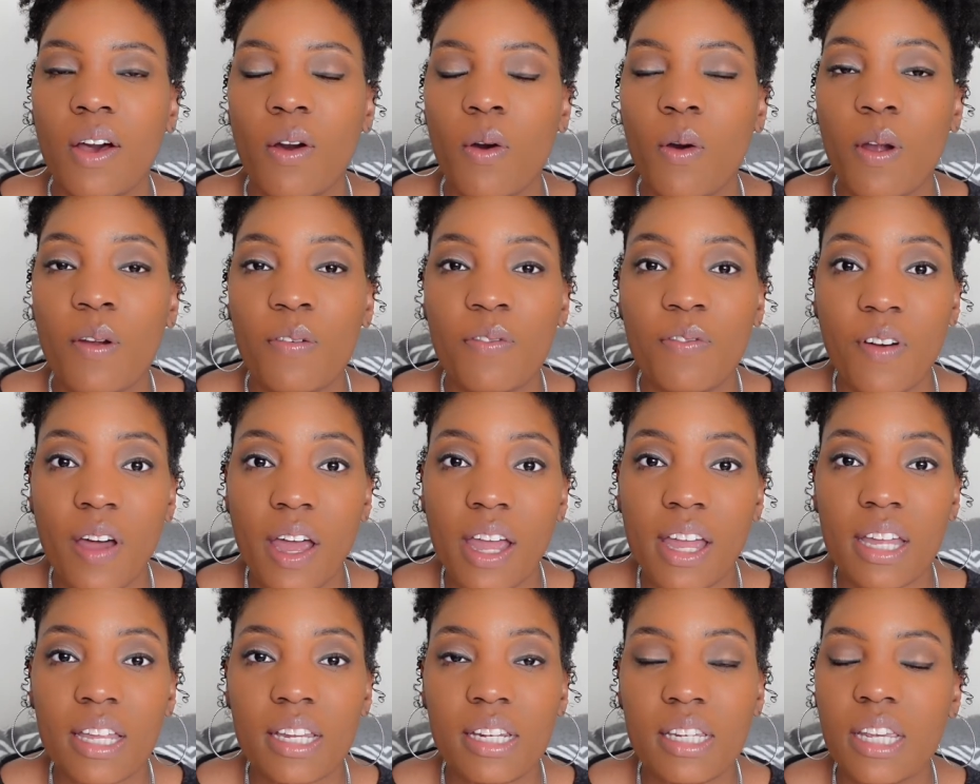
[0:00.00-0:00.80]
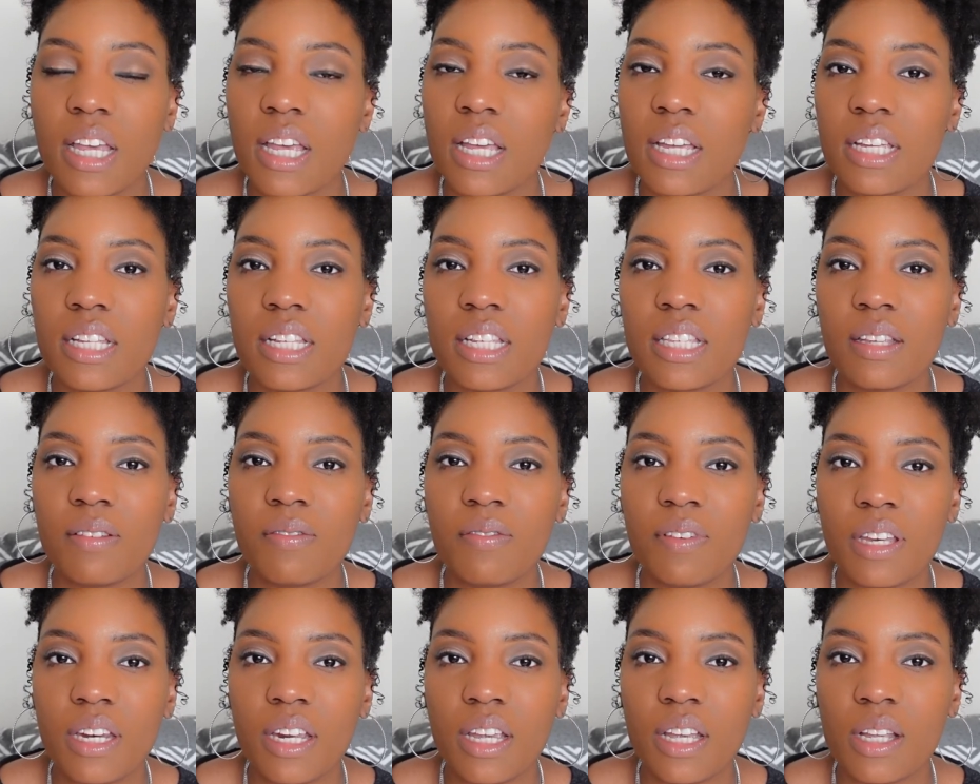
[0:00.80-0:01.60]
or find tons of
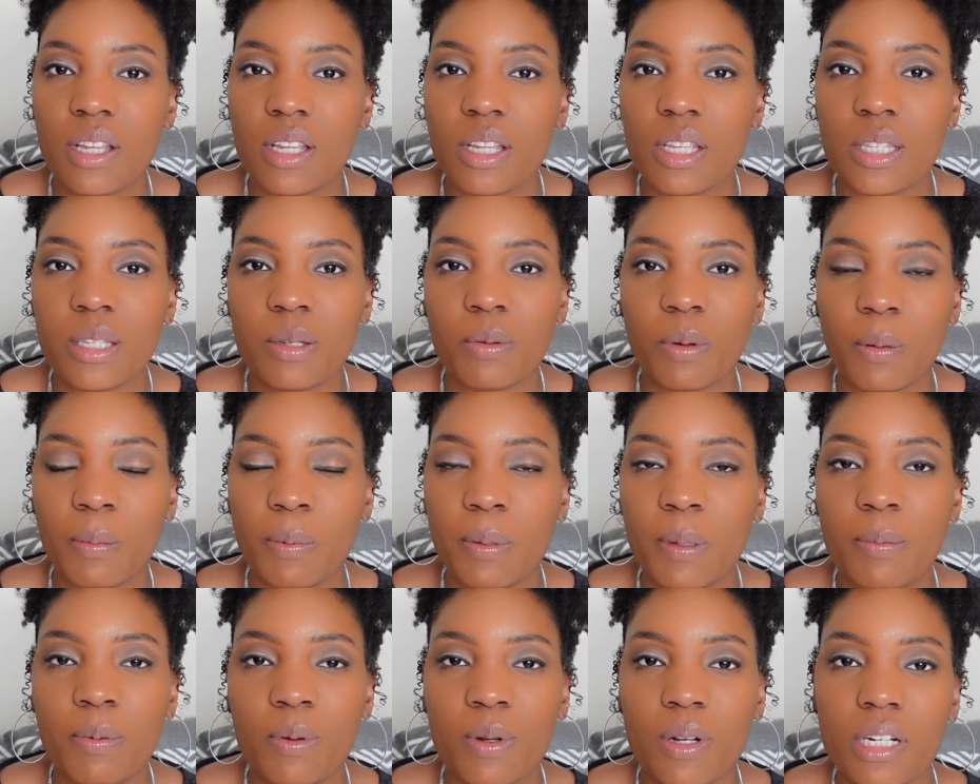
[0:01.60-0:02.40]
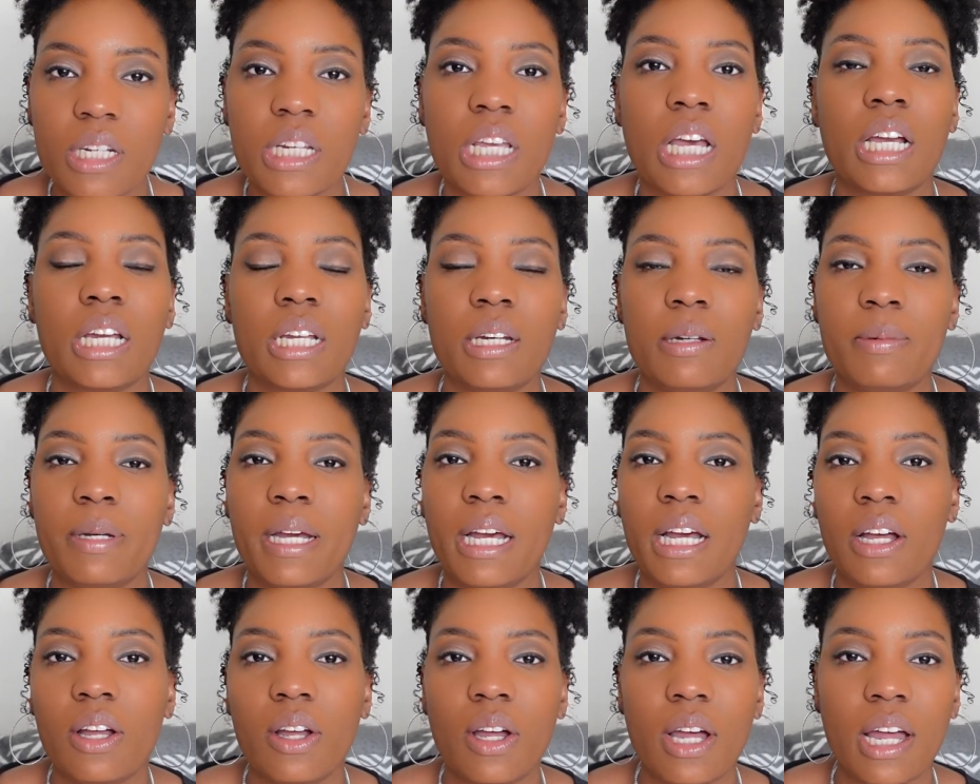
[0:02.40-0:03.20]
videos where people are talking
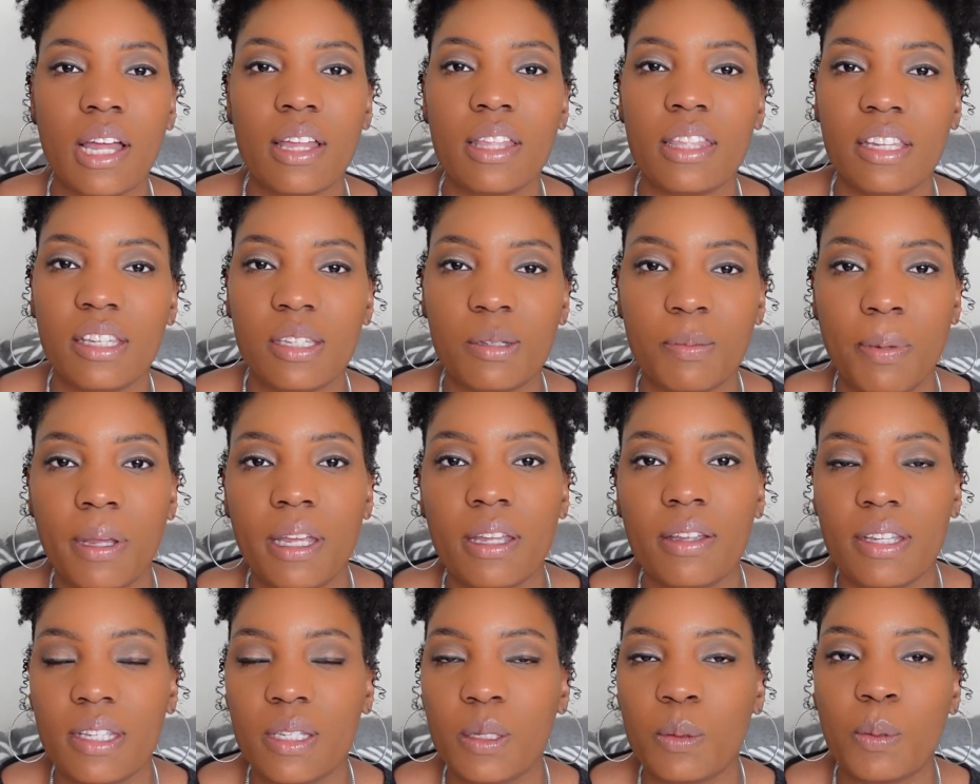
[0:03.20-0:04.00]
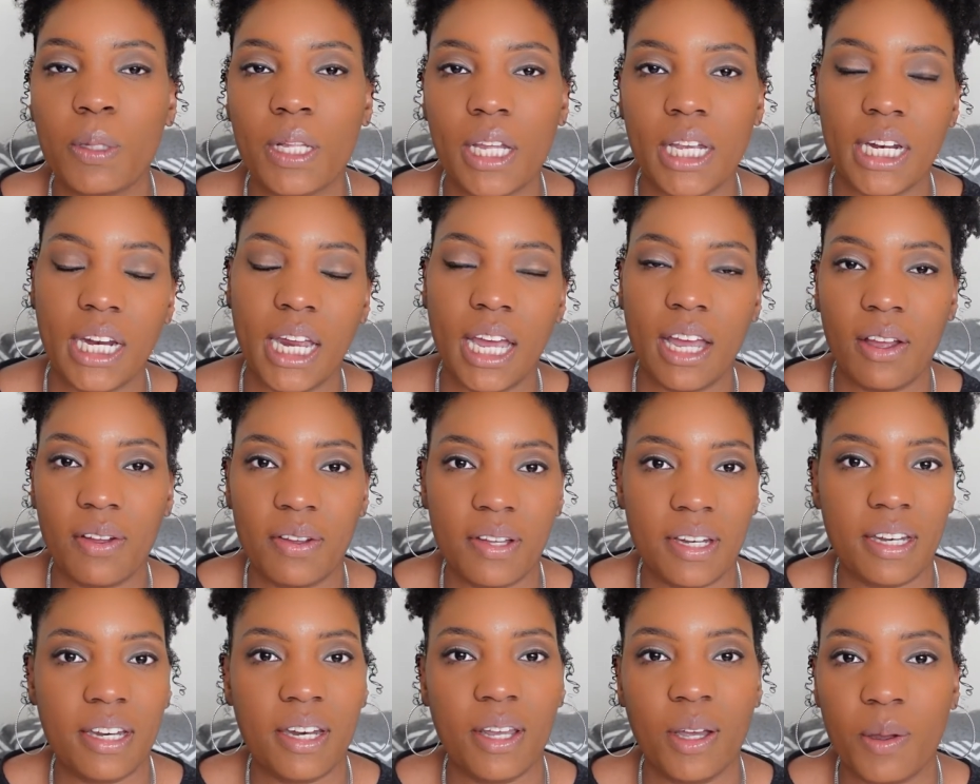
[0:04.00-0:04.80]
about how this belt is played
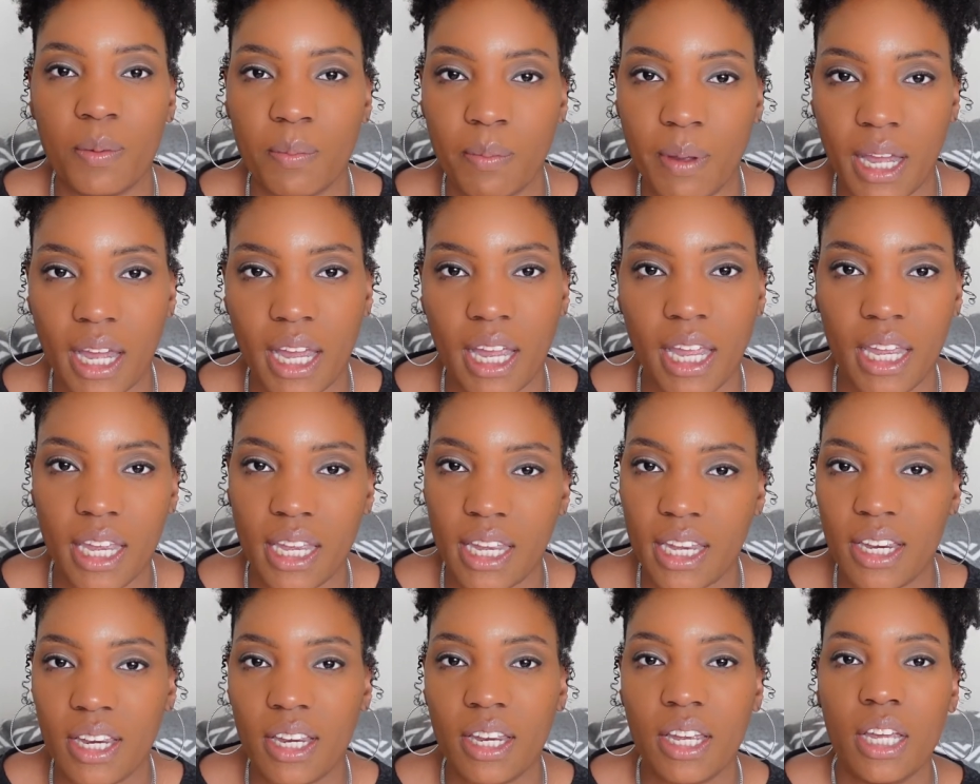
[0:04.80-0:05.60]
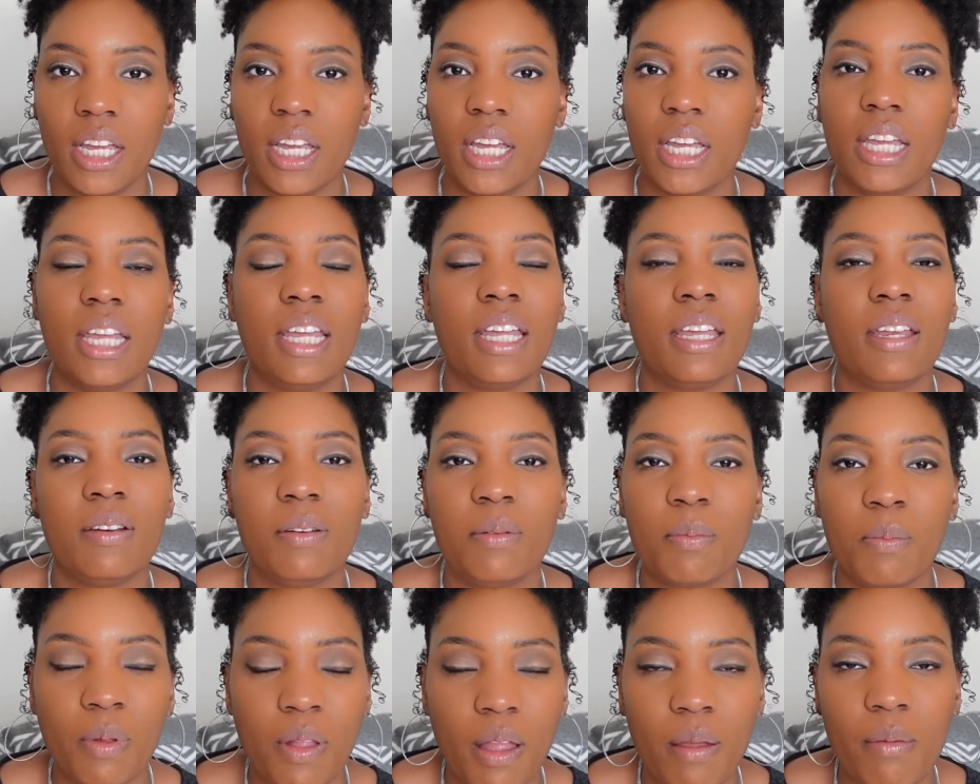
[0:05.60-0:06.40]
out and don't buy it
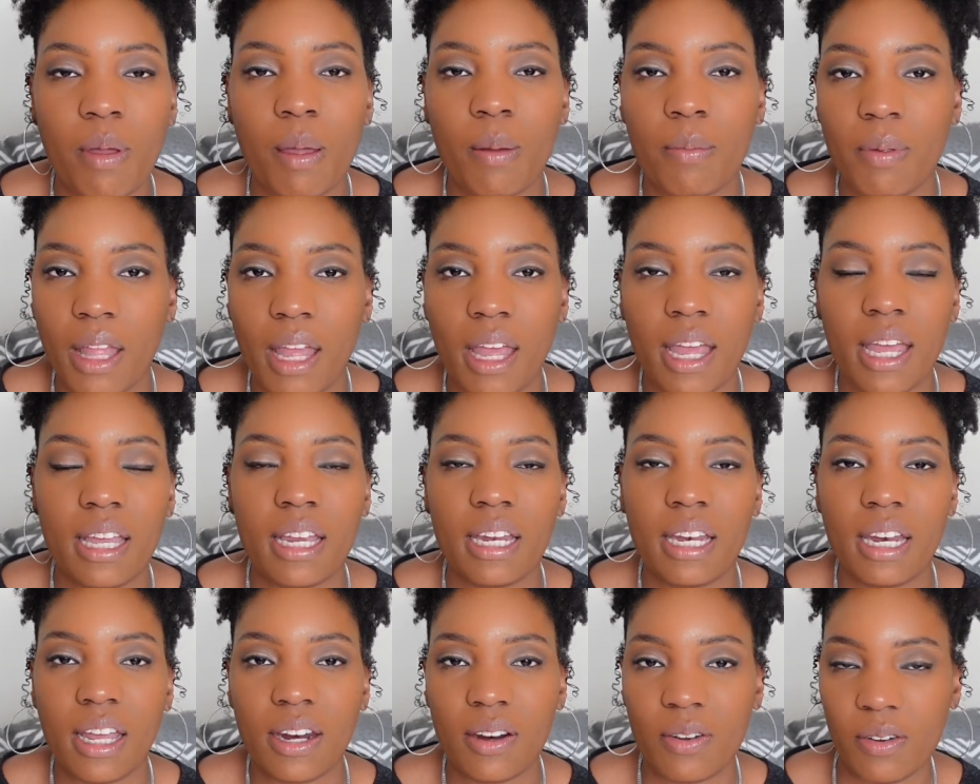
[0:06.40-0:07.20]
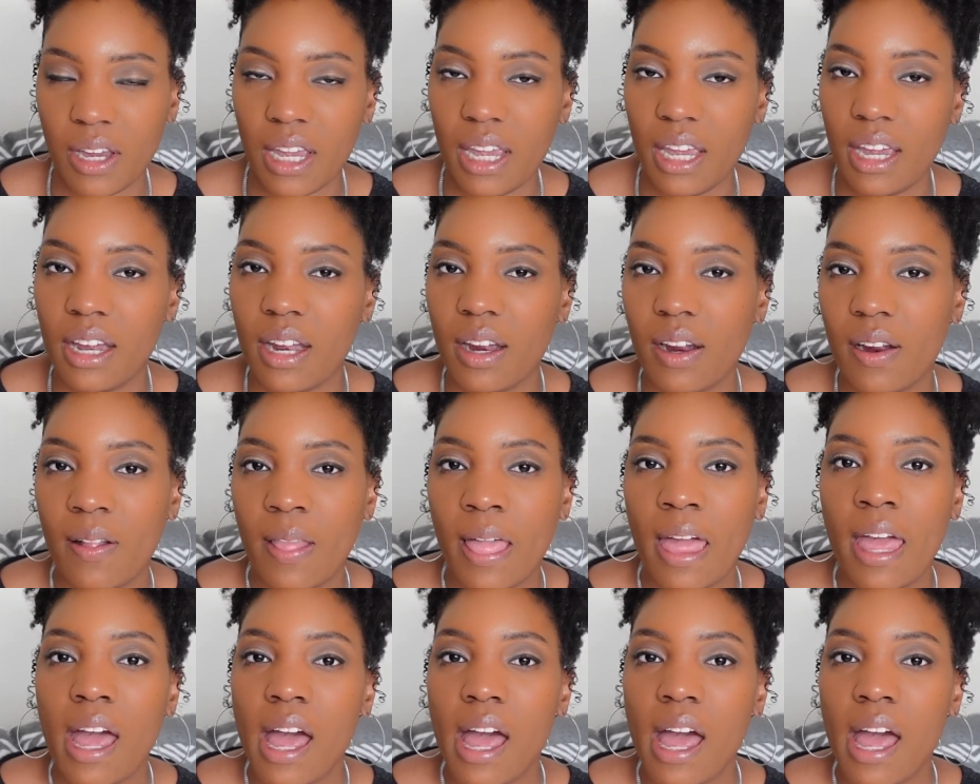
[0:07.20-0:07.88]
and blah blah blah, and I don't care.